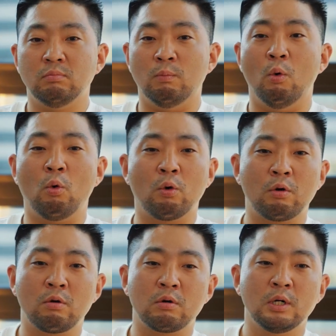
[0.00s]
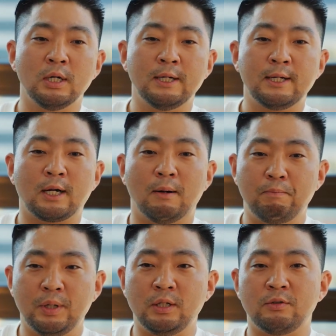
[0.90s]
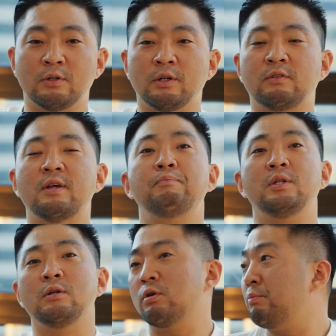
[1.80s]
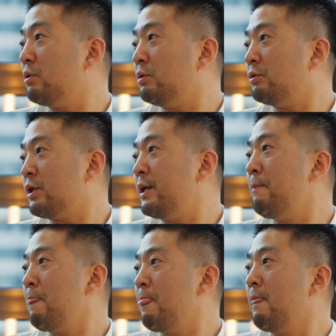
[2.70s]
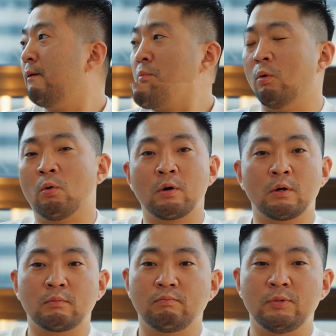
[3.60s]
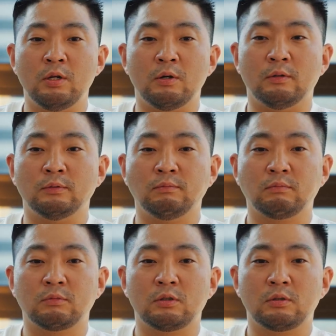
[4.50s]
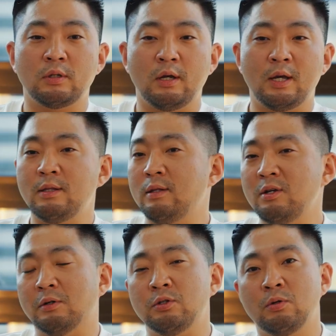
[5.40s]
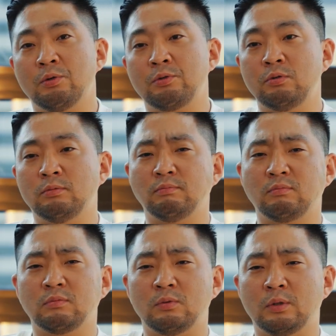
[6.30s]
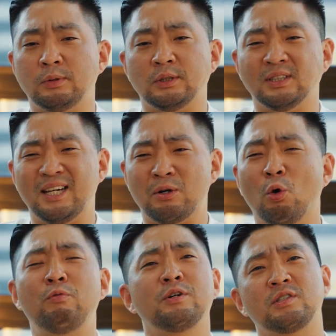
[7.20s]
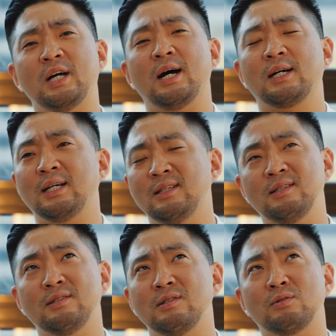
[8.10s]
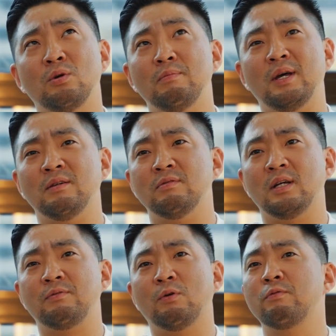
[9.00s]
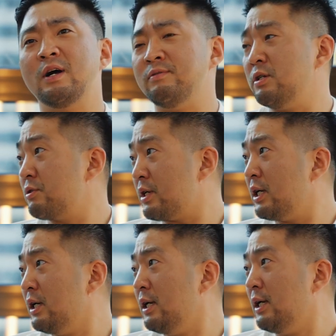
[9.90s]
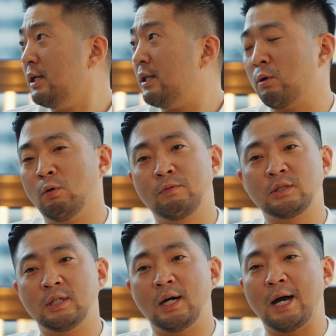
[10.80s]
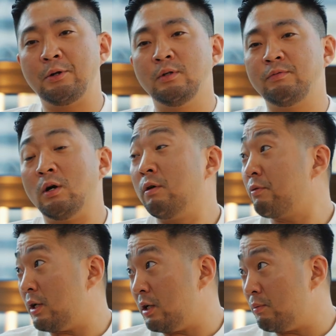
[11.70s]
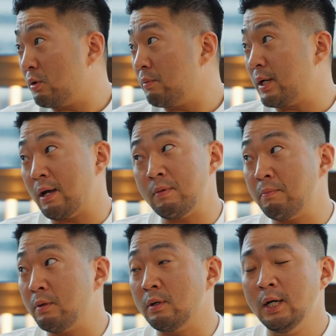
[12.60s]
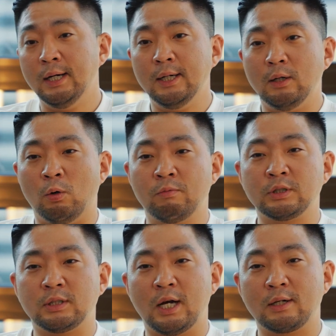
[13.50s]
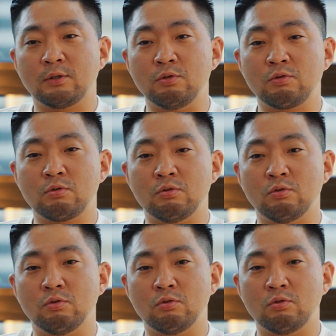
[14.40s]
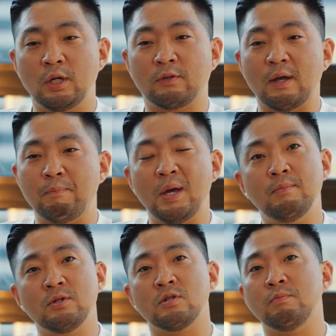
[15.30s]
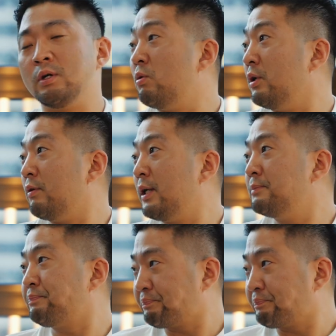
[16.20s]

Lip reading: More companies are accepting cryptos, right? More, and you go to, what was it, like Overstock. I think this is going back even like 4 or 5 years, right? Like Overstock, I don't know if they offer it anymore, but I remember Overstock used to accept payments in Bitcoin, right?